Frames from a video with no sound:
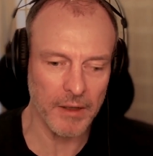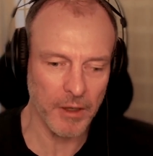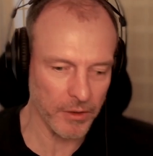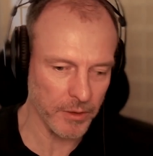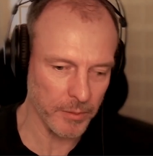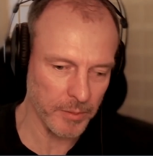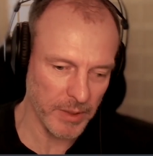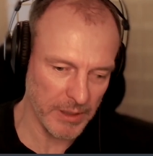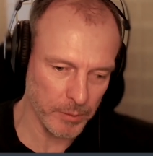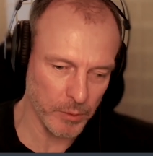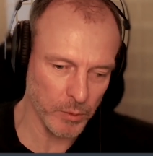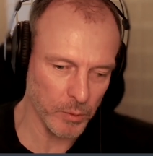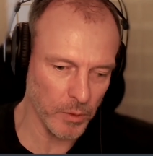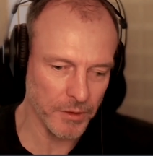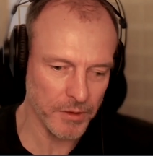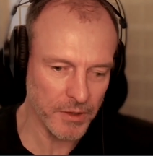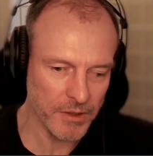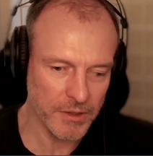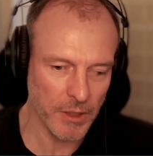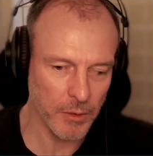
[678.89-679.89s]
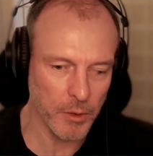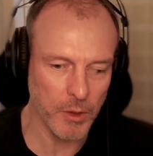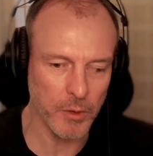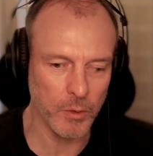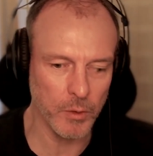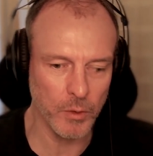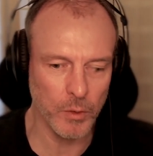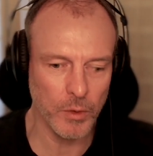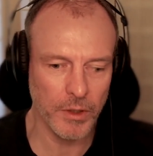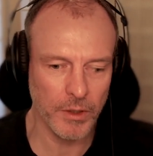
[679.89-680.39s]
Other people want to sell you
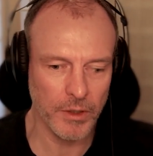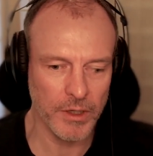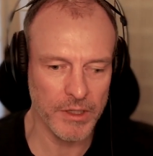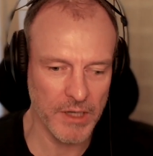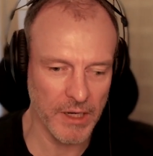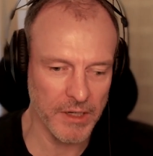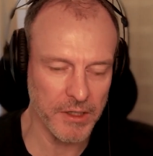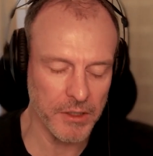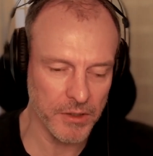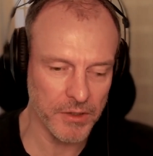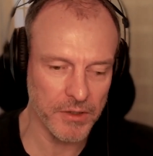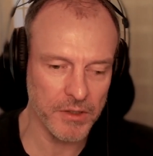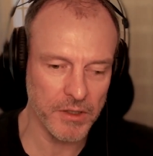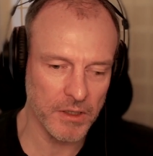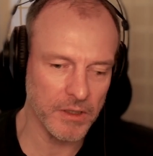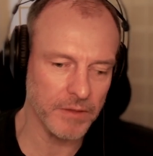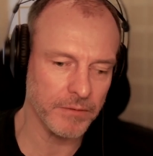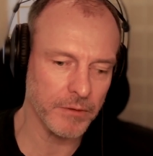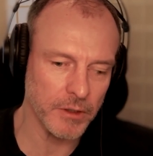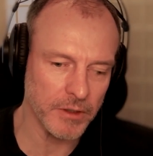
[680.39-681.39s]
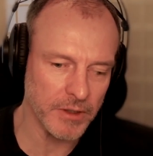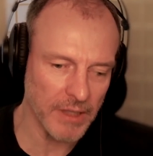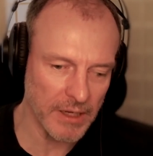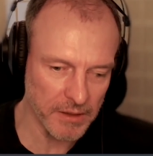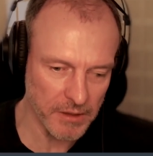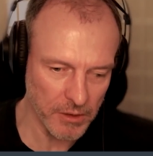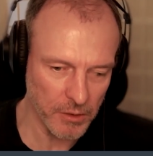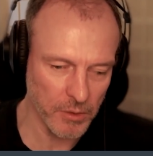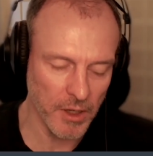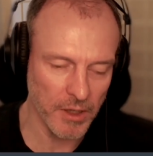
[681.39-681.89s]
an authorization server, and then
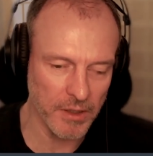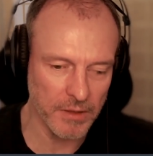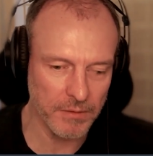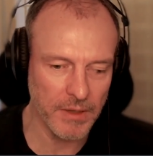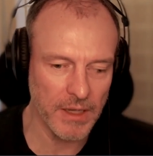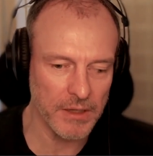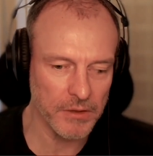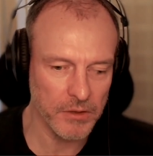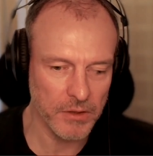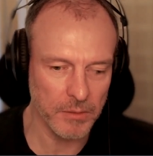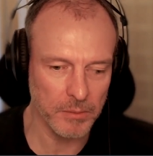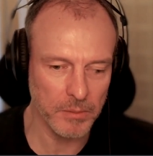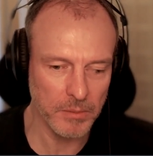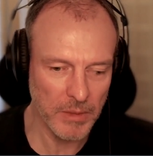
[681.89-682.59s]
you kind of get some